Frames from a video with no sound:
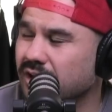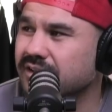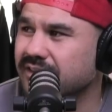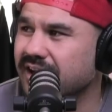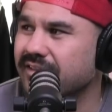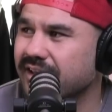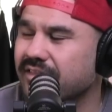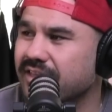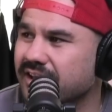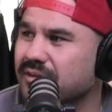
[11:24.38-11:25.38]
Like that,
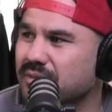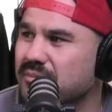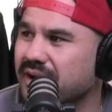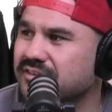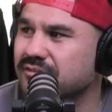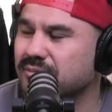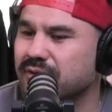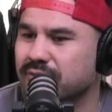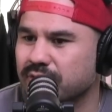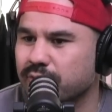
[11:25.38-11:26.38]
they're going to be massive, man,
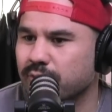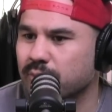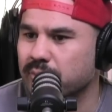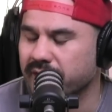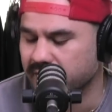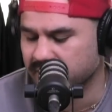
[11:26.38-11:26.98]
for the forward pack.